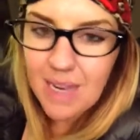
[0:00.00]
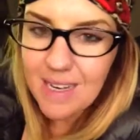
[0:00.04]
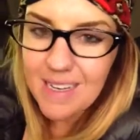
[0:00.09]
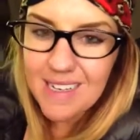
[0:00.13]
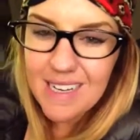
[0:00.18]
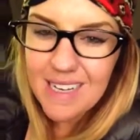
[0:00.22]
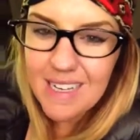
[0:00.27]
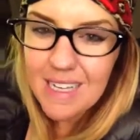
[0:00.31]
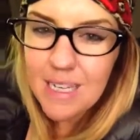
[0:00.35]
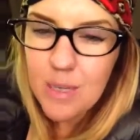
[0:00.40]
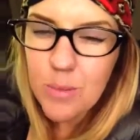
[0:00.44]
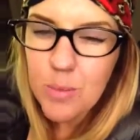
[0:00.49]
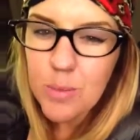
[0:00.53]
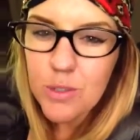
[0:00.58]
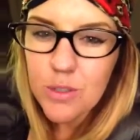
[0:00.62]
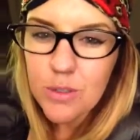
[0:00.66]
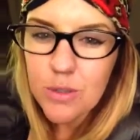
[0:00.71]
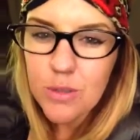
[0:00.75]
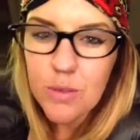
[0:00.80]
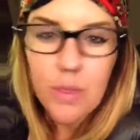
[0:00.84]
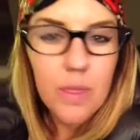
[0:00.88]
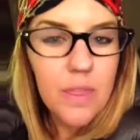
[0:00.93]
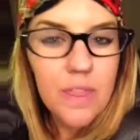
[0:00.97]
and I keep
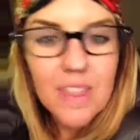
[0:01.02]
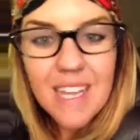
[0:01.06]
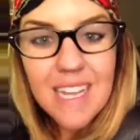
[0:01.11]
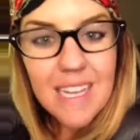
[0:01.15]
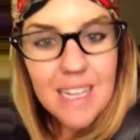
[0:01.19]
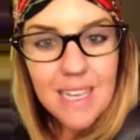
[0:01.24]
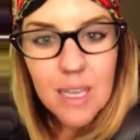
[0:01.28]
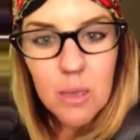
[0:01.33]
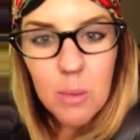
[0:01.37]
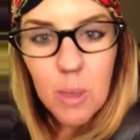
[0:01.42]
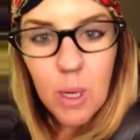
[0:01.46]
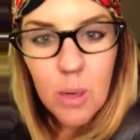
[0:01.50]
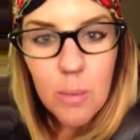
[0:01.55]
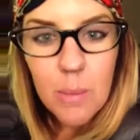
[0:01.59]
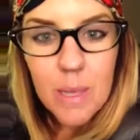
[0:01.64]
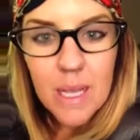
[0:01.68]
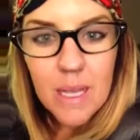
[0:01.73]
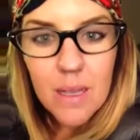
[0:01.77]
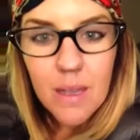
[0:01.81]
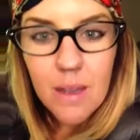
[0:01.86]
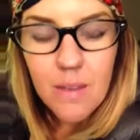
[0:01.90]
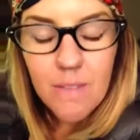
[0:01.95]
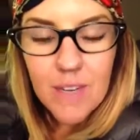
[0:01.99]
tr- thinking about
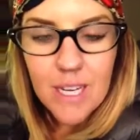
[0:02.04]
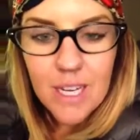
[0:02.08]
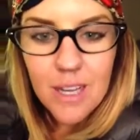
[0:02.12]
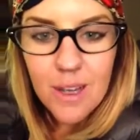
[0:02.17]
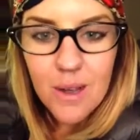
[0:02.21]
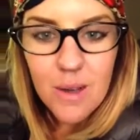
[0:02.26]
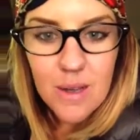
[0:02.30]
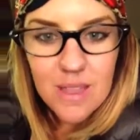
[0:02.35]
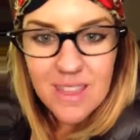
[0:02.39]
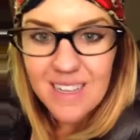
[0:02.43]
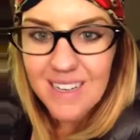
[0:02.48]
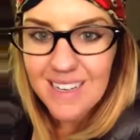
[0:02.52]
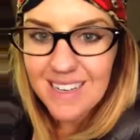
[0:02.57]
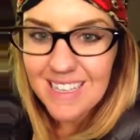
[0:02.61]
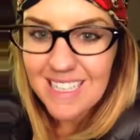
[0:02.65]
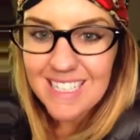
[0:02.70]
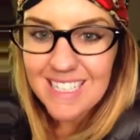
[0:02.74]
making a video and then I